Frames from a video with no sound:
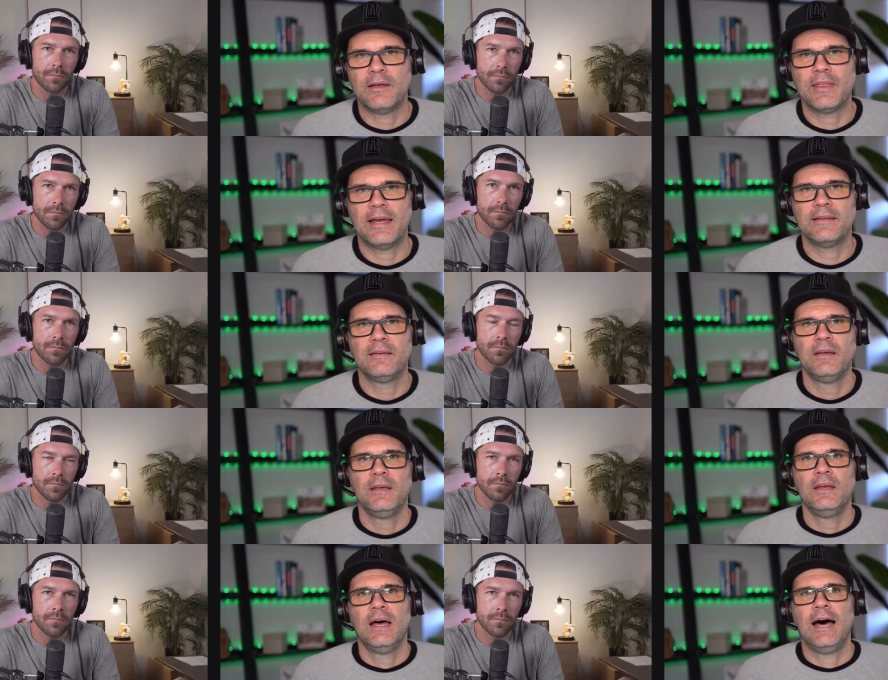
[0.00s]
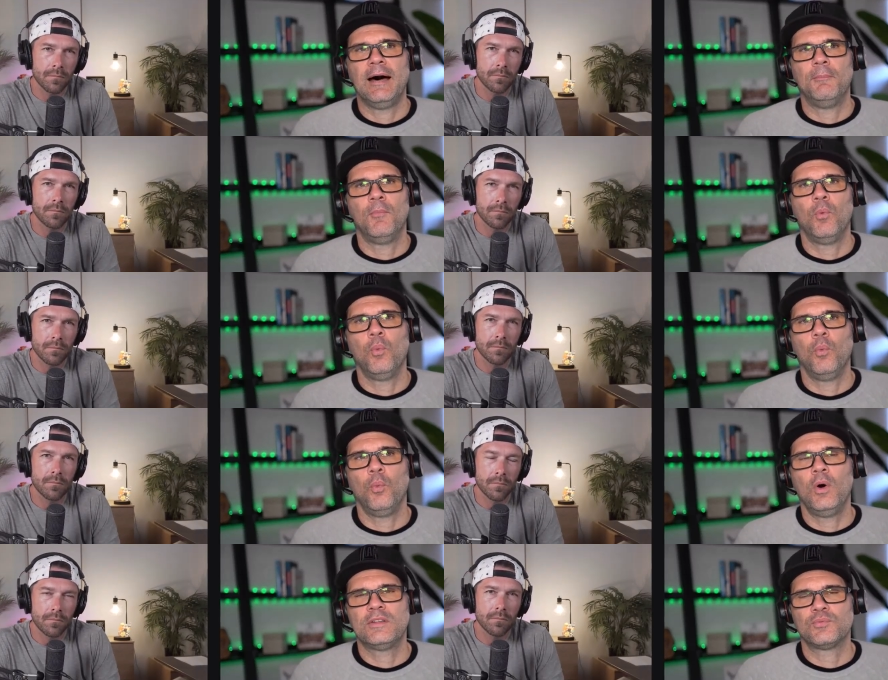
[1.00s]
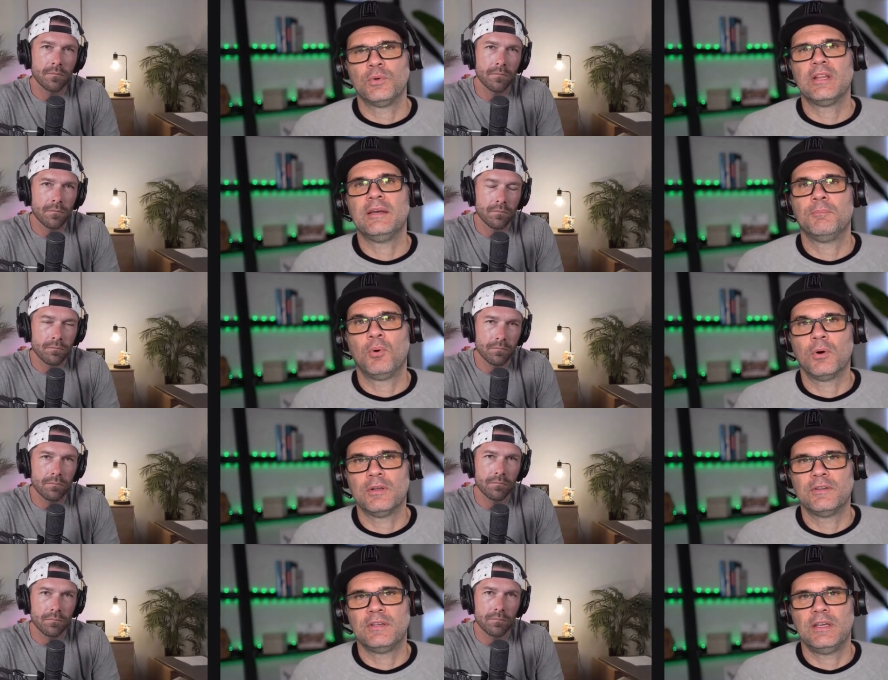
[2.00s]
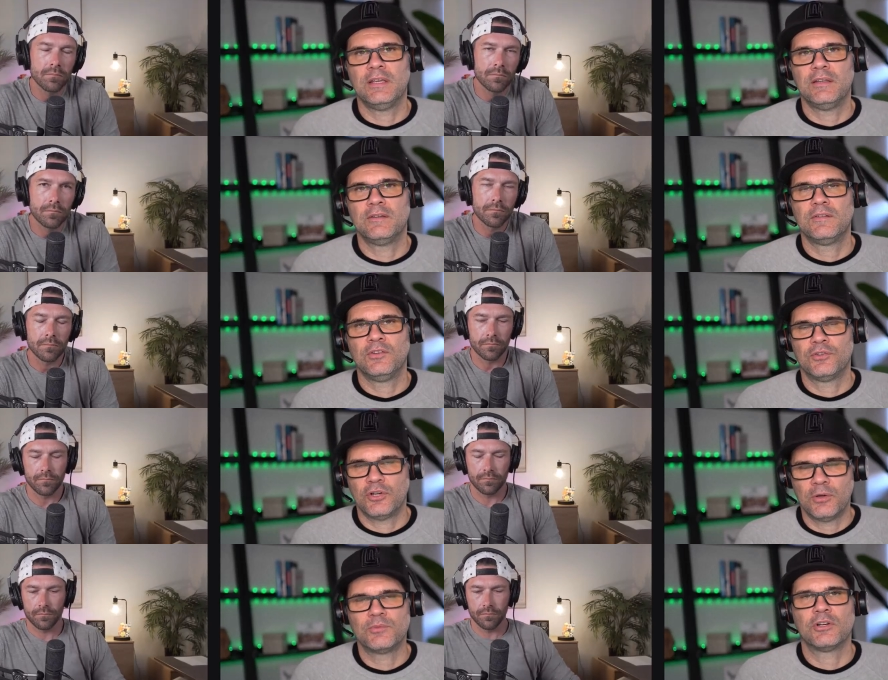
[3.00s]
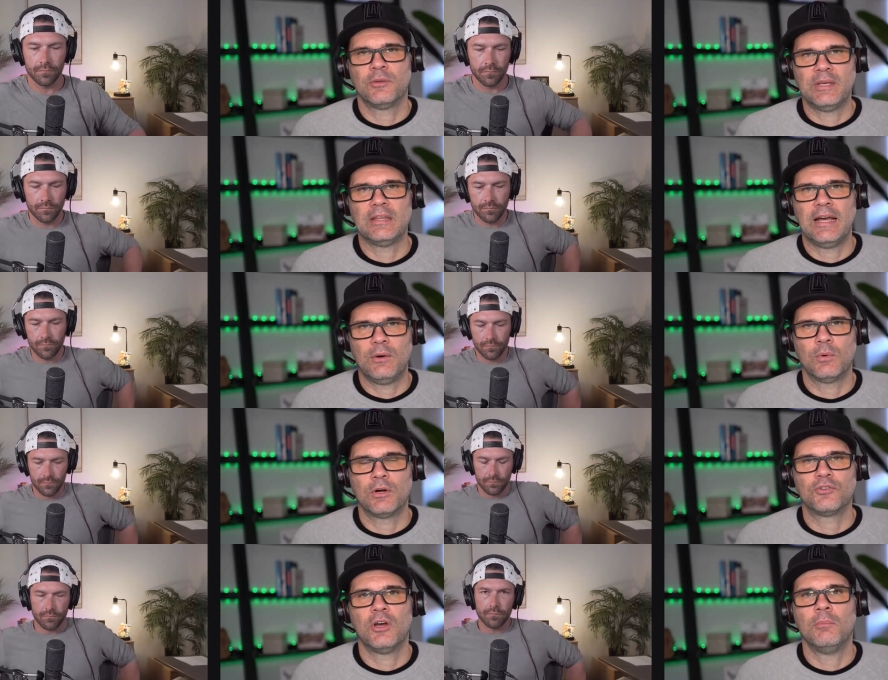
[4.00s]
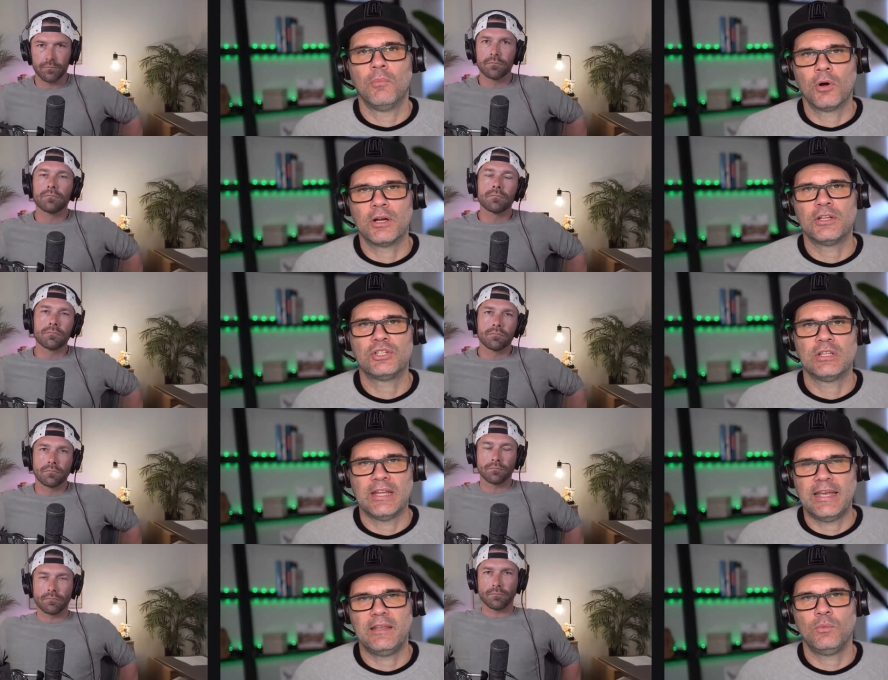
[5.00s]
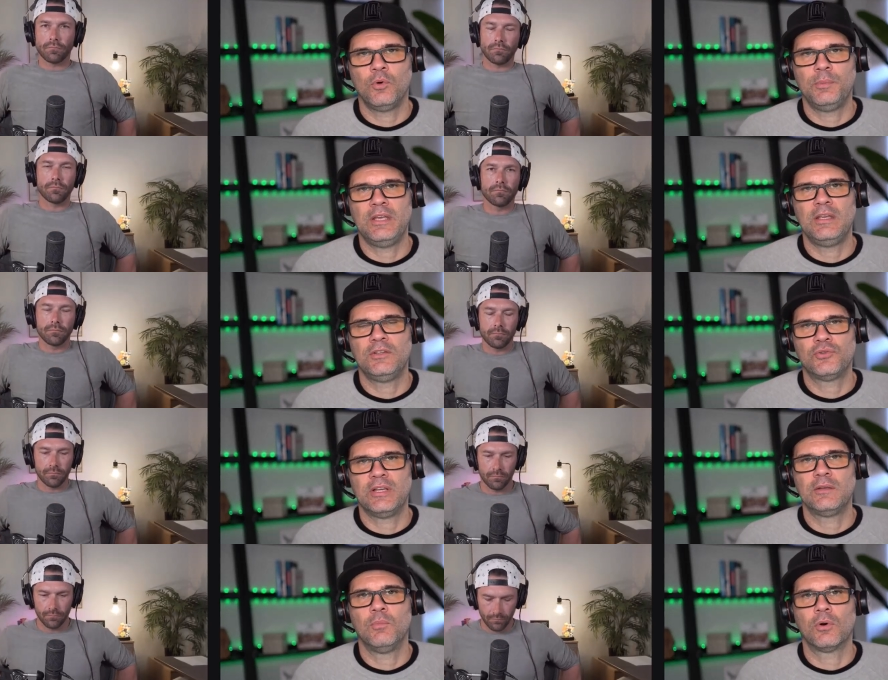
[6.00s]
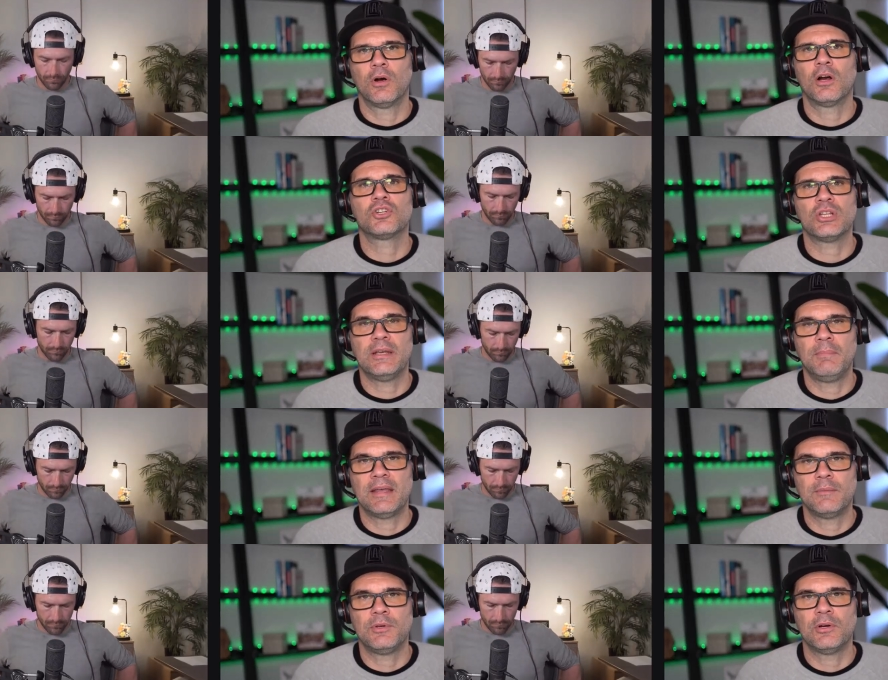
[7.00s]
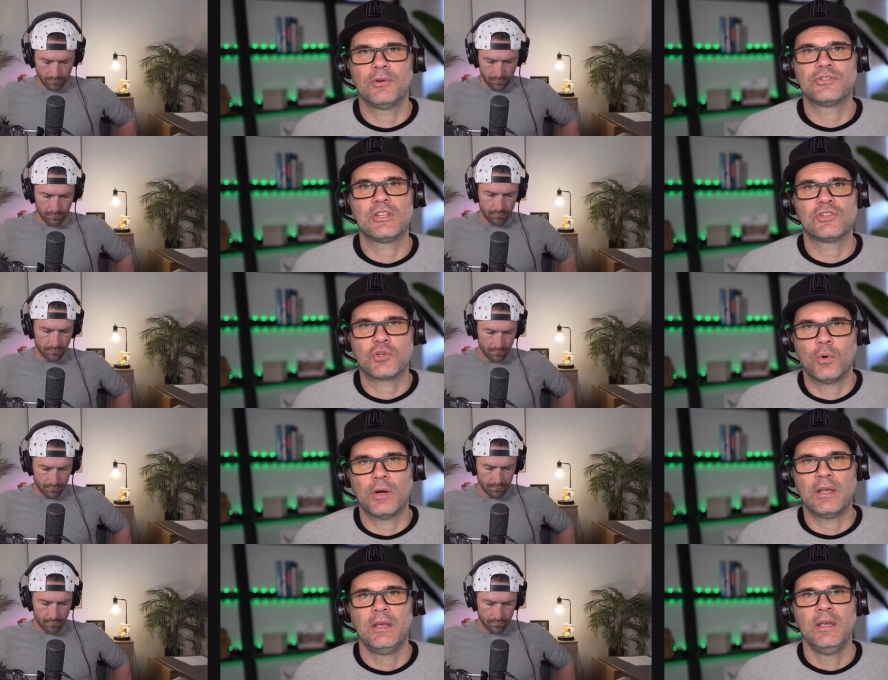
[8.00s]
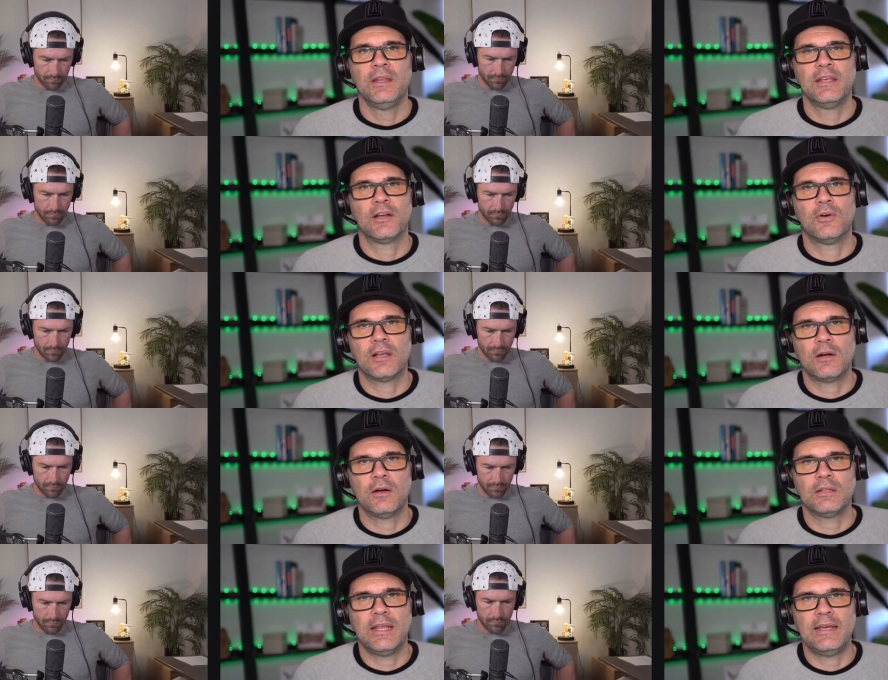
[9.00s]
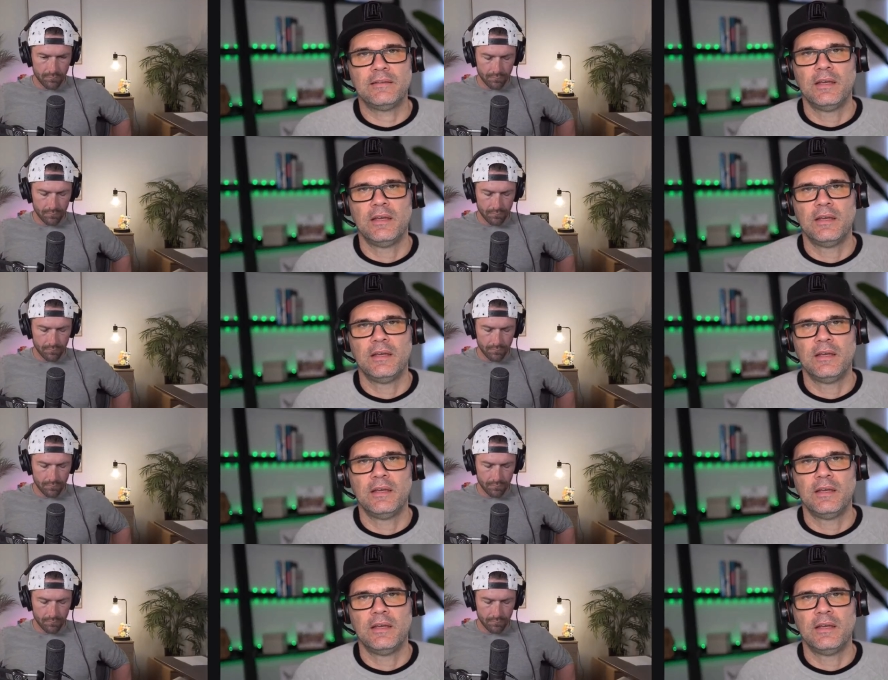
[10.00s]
Speaker 1: that. Um, what's really important is your terms are going to be a lot worse. A mortgage late will be treated more harshly by the bureaus and the scoring than a credit card late.